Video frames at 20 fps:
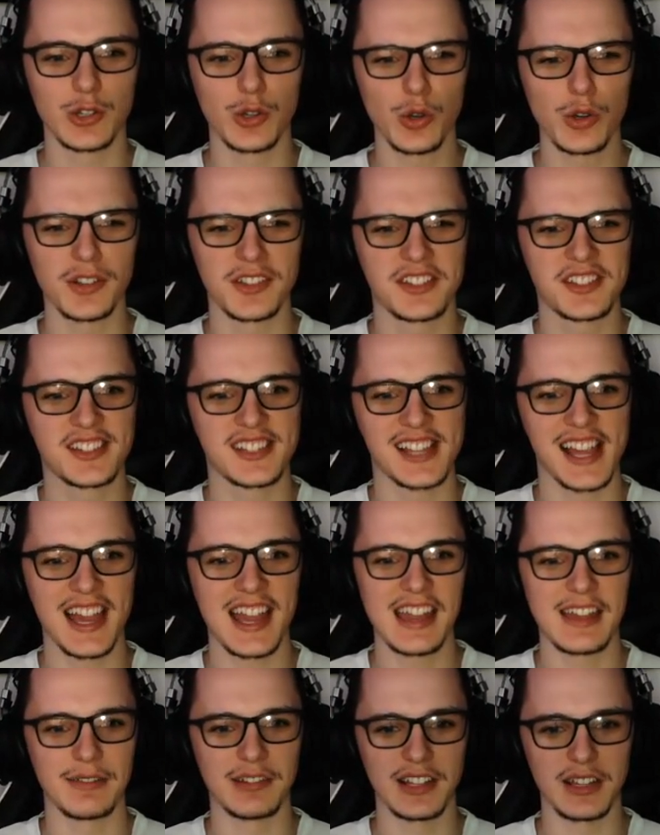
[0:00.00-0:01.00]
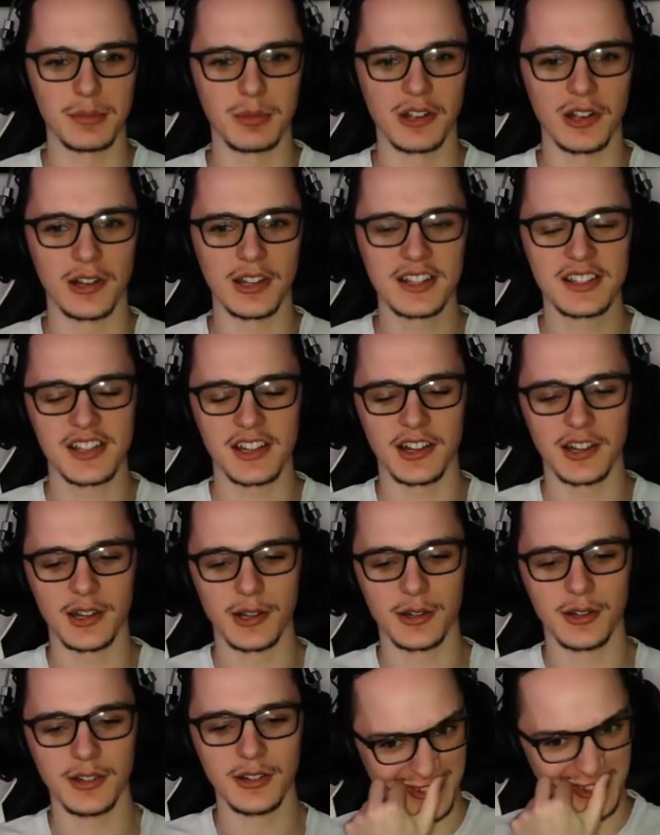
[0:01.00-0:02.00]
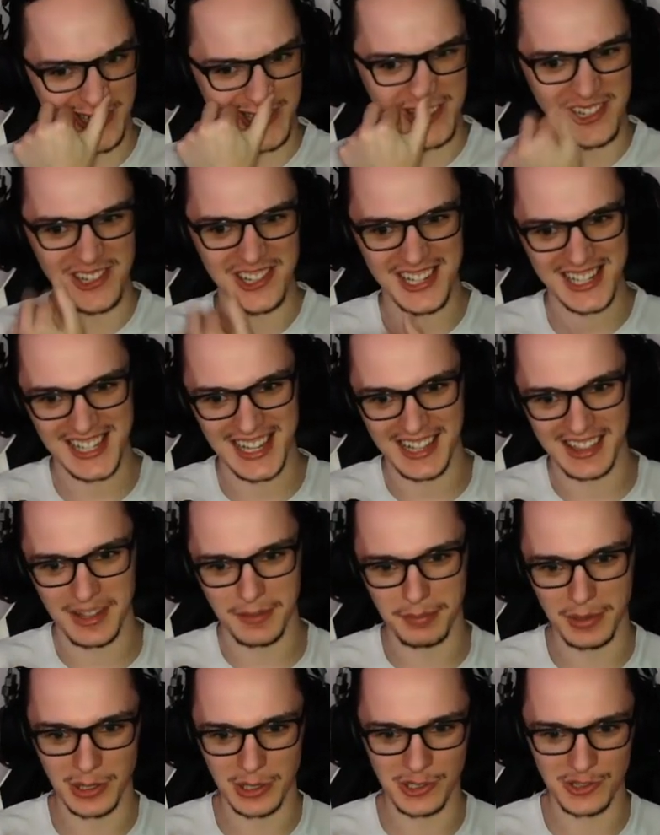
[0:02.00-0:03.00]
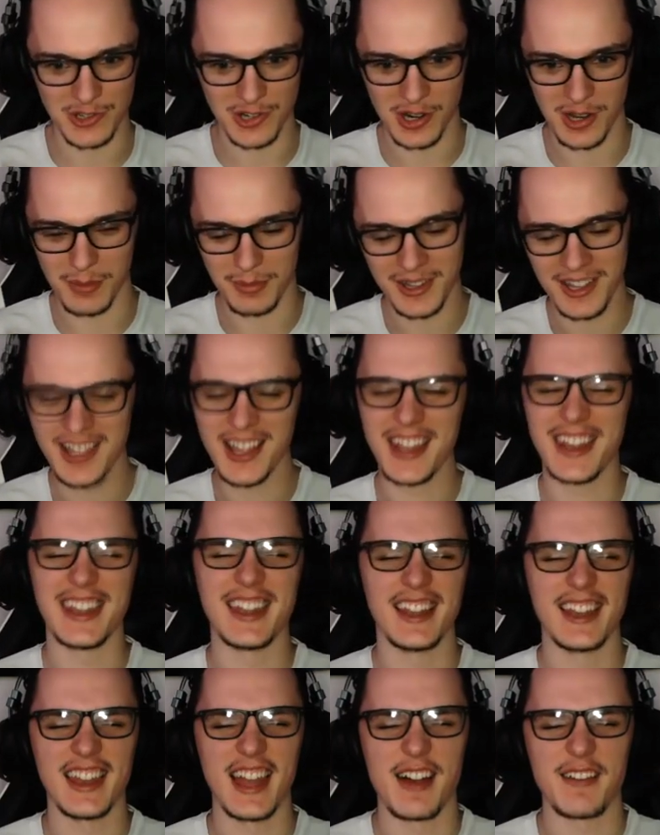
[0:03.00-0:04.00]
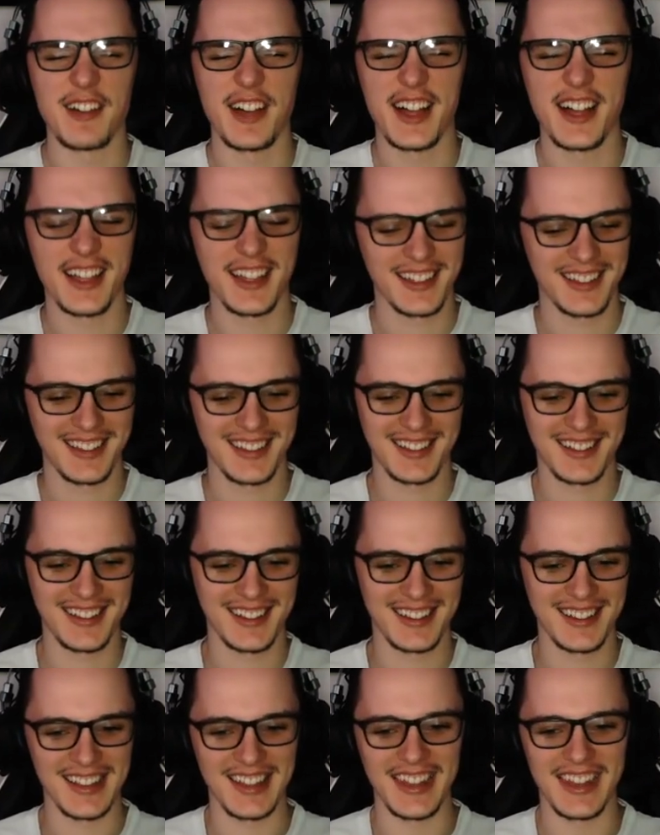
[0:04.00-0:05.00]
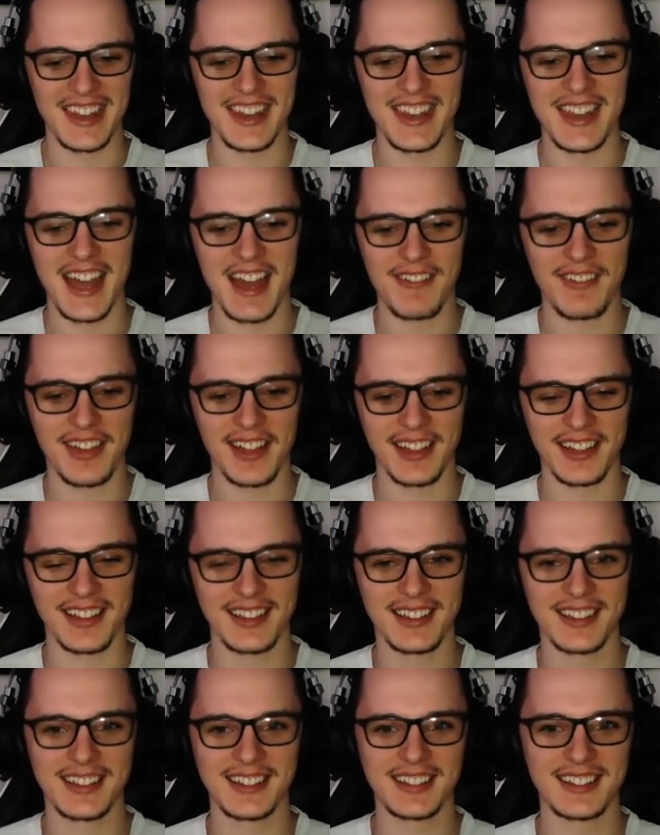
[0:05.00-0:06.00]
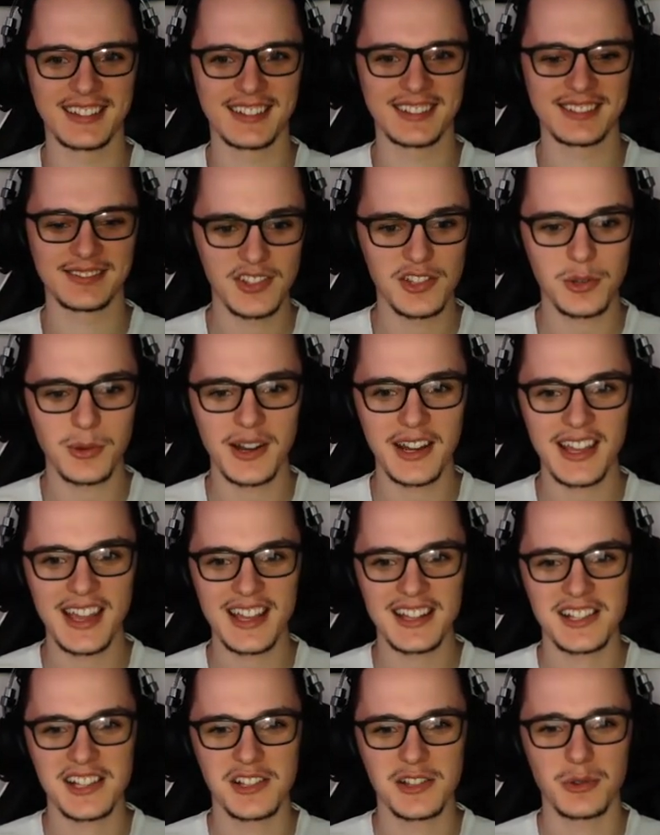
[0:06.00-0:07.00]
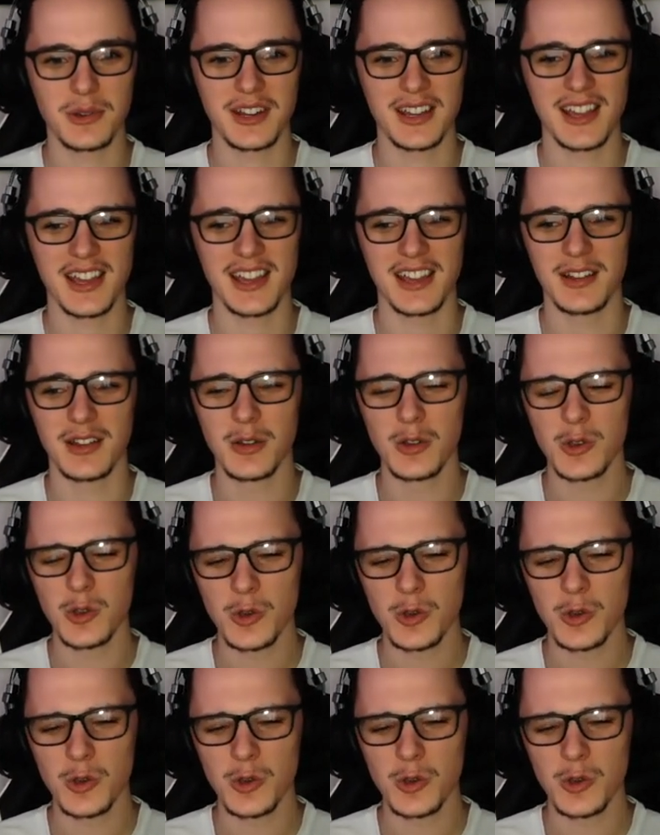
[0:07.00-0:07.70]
Good save, Libero. Let's go. Would you just let the ball drop? Never. Never. 28 to 28.